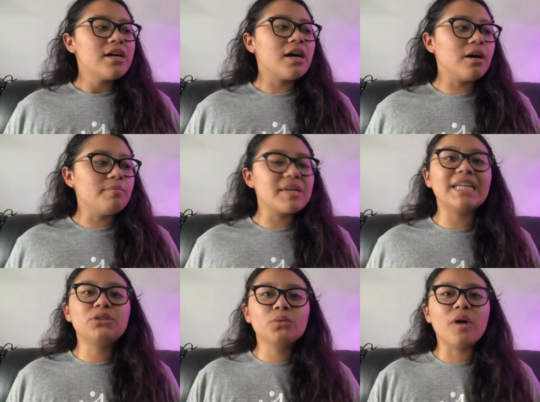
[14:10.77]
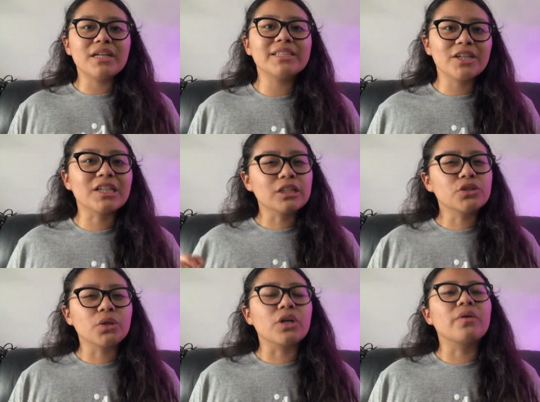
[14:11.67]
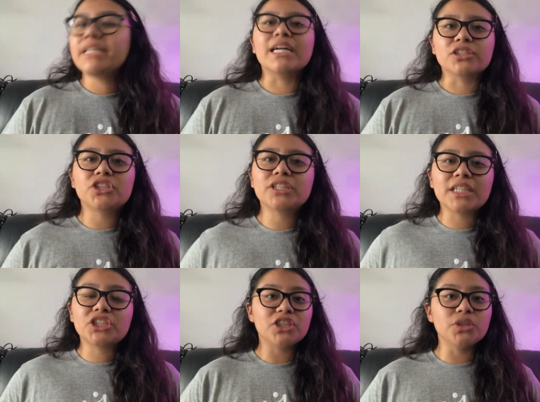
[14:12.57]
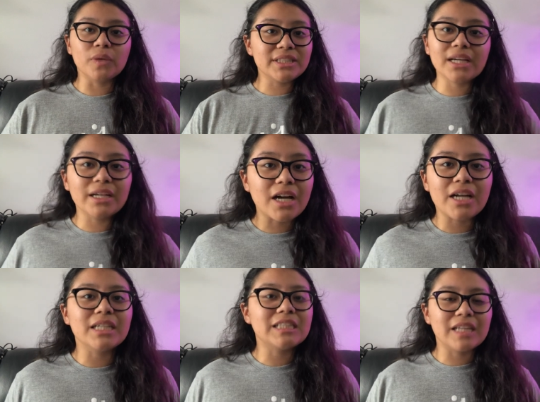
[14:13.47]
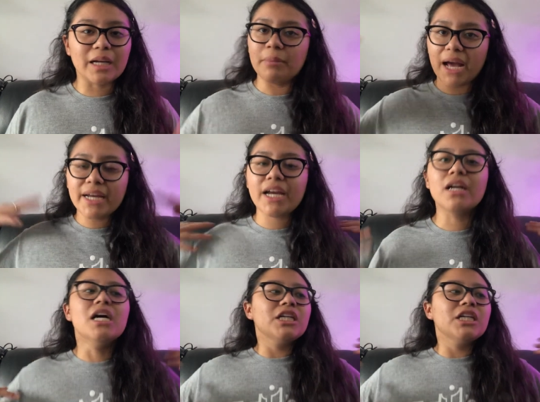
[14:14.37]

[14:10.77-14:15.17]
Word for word: Um, but I do want his hair like a little shorter, right? Yeah, so she said she, she wasn't gonna cut his like back hair.